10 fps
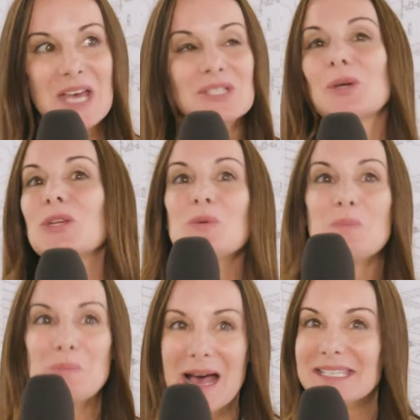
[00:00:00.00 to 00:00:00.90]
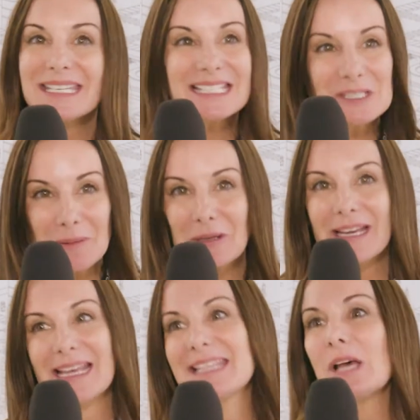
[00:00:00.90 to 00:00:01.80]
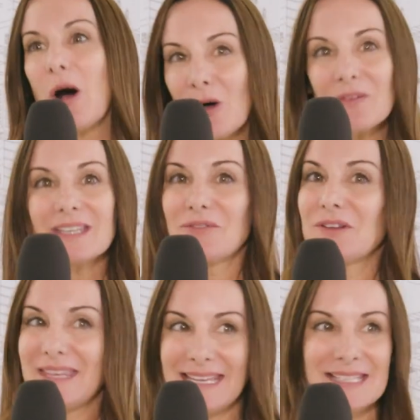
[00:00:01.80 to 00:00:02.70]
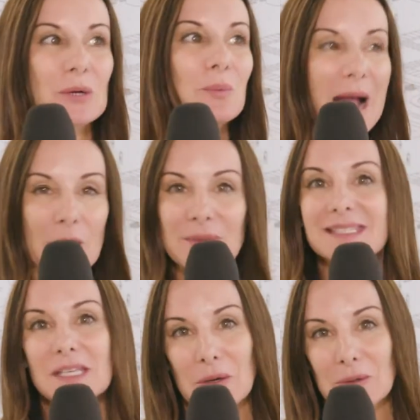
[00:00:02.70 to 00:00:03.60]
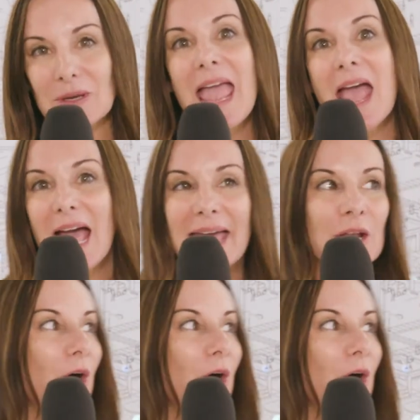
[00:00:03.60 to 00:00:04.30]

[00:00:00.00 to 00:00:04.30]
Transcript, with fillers: So you must experience all the different things around the zone and